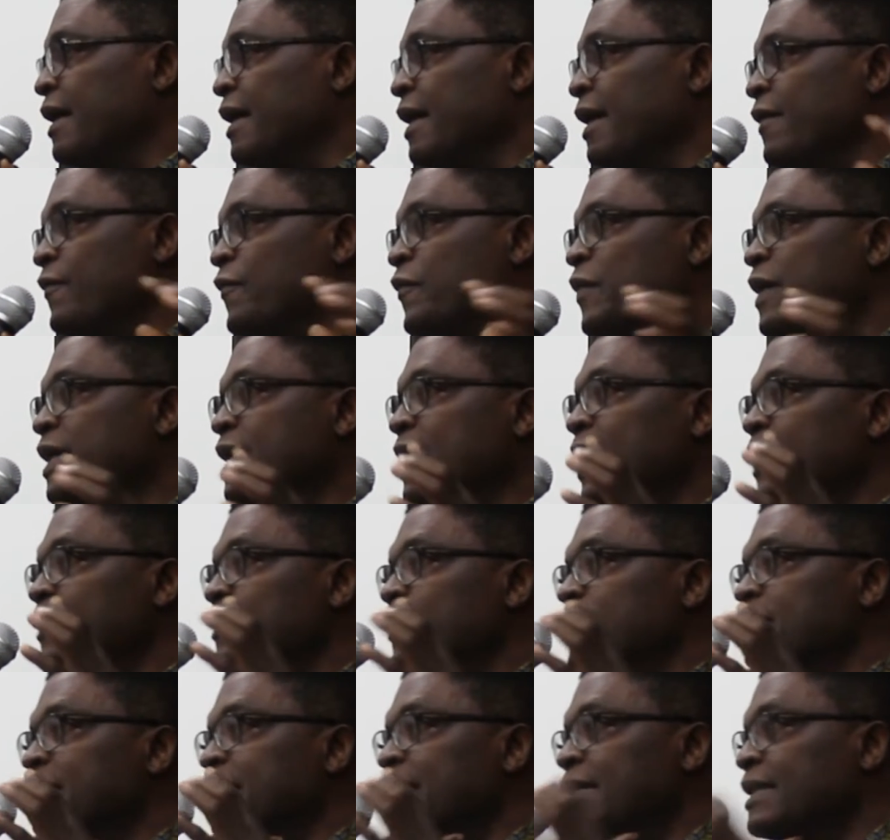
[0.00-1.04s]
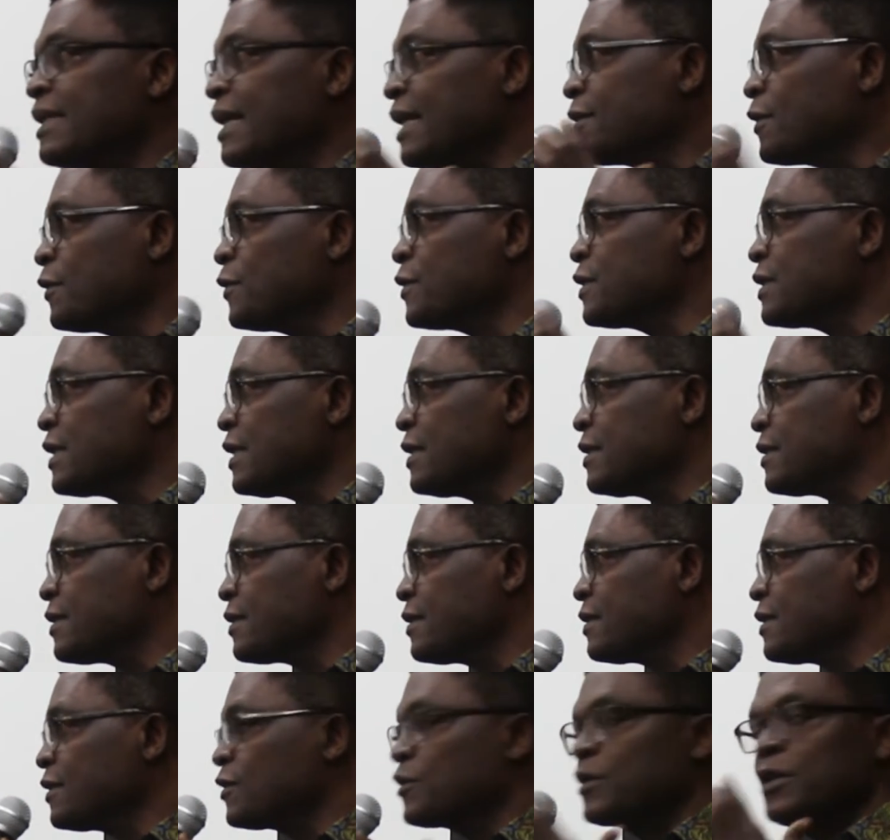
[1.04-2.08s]
If we cannot get that
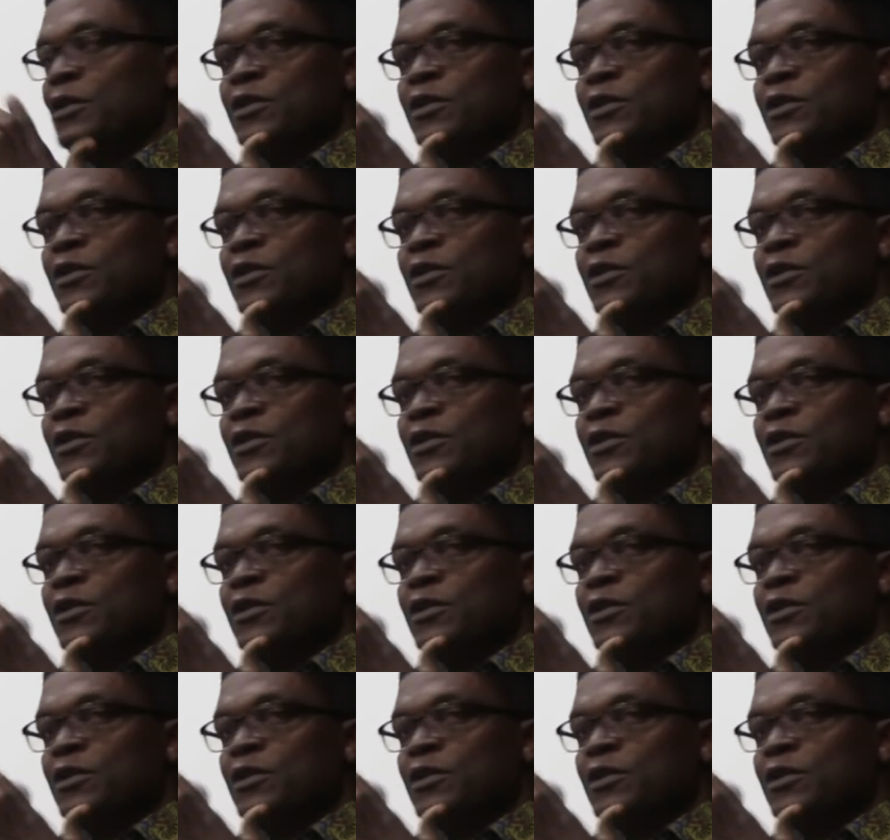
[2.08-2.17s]
consensus, it's